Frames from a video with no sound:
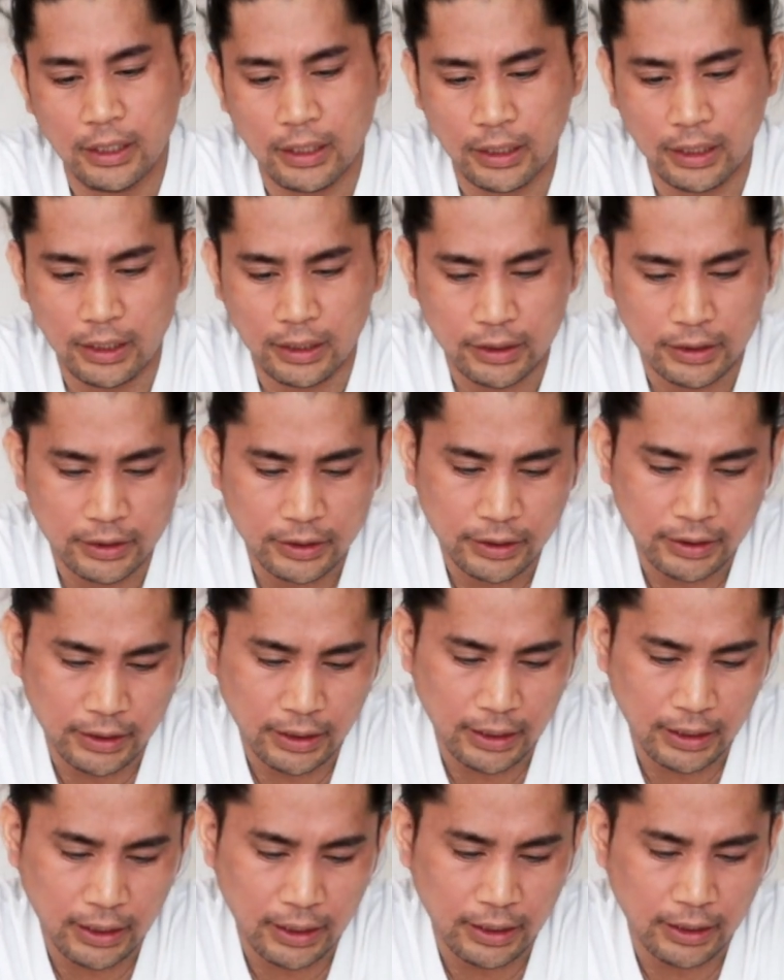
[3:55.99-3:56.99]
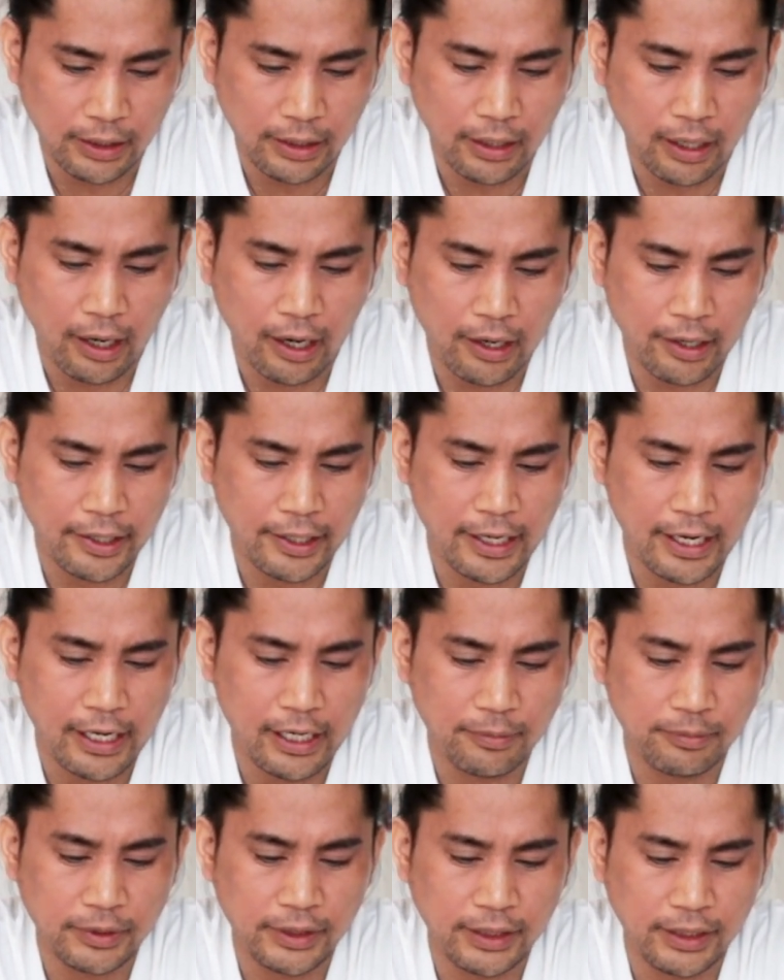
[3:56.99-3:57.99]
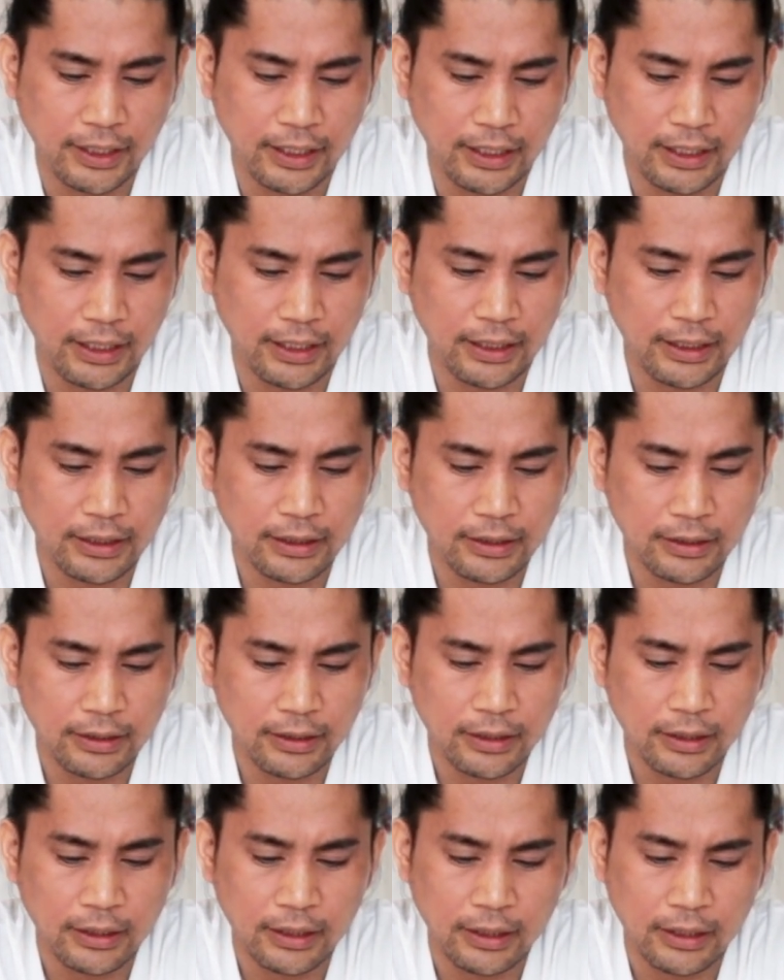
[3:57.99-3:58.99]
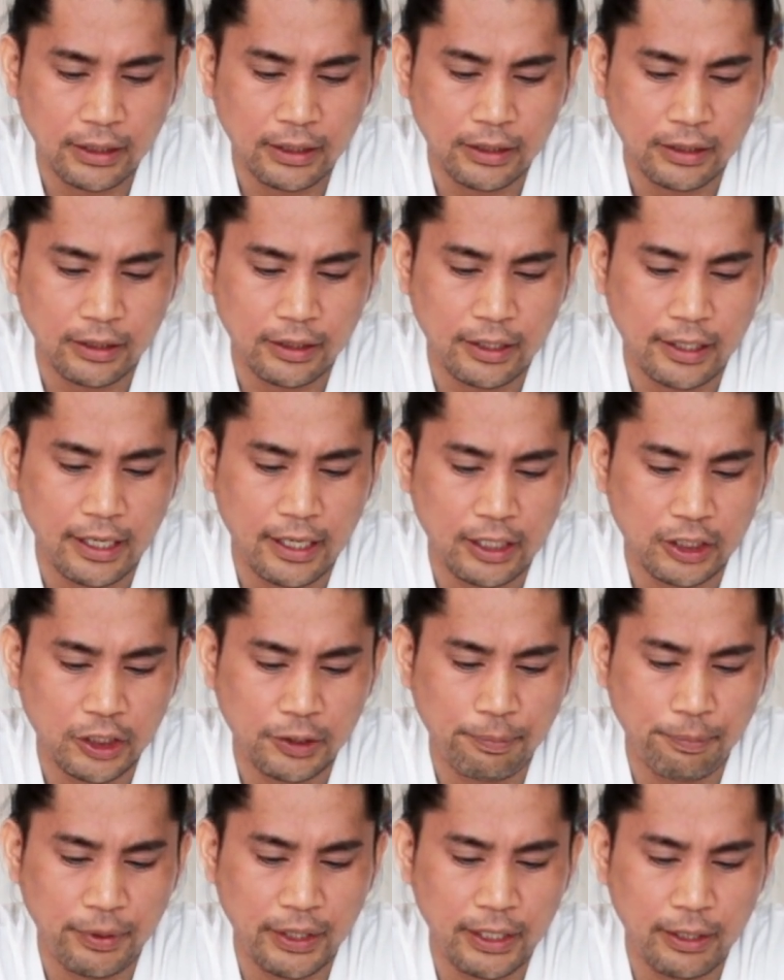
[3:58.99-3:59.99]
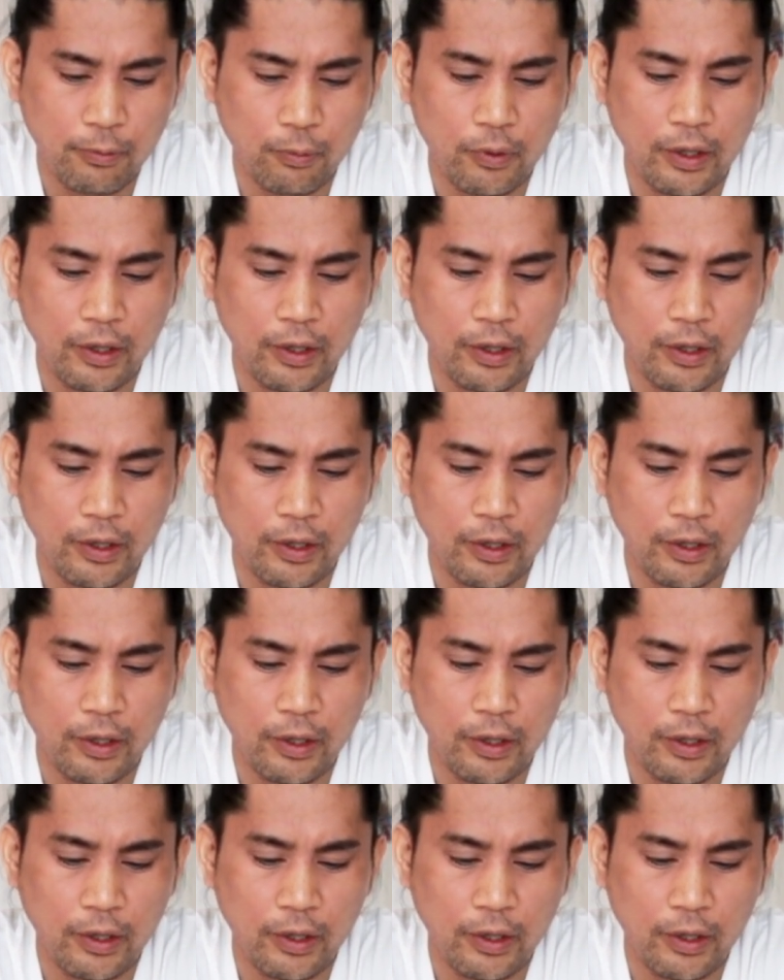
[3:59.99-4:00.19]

It's uh, the R M T P